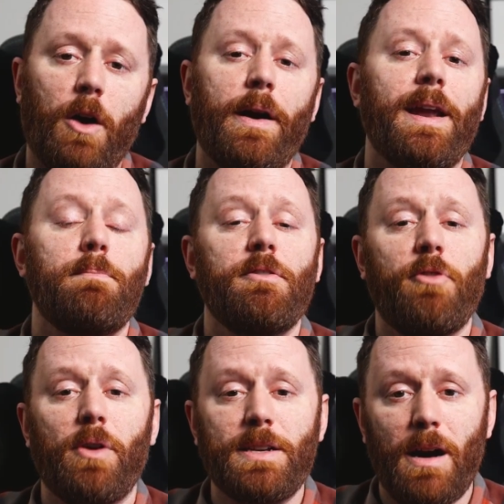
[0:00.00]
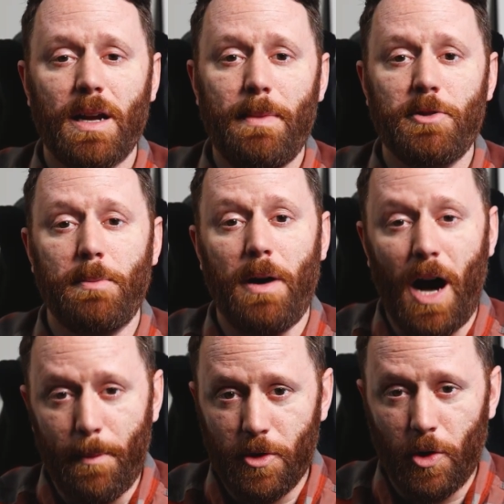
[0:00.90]
All right, and before I talk about the
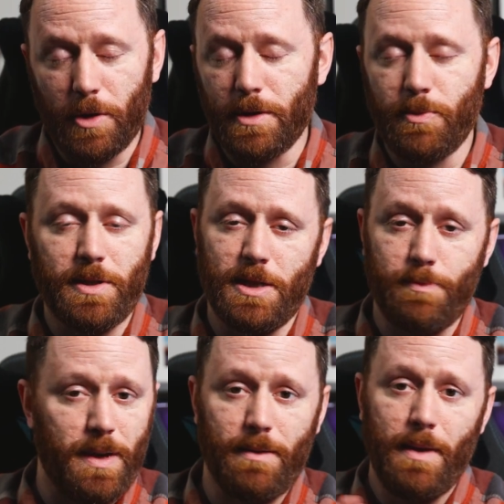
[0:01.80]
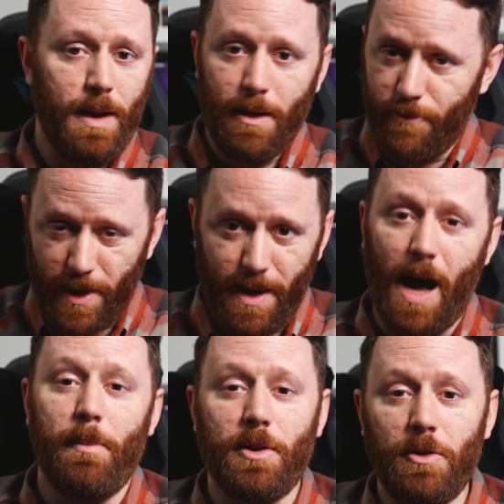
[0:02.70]
Bahamut coils, which has been
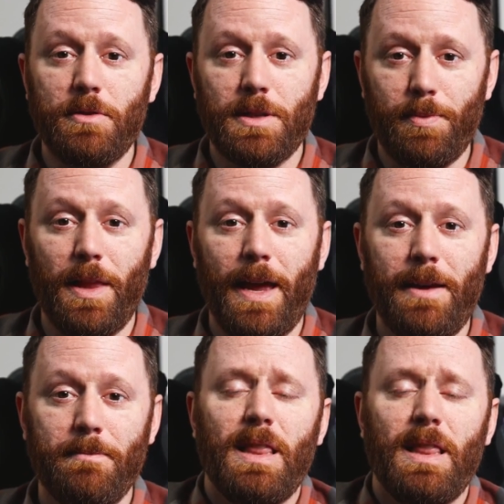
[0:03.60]
phenomenal to play,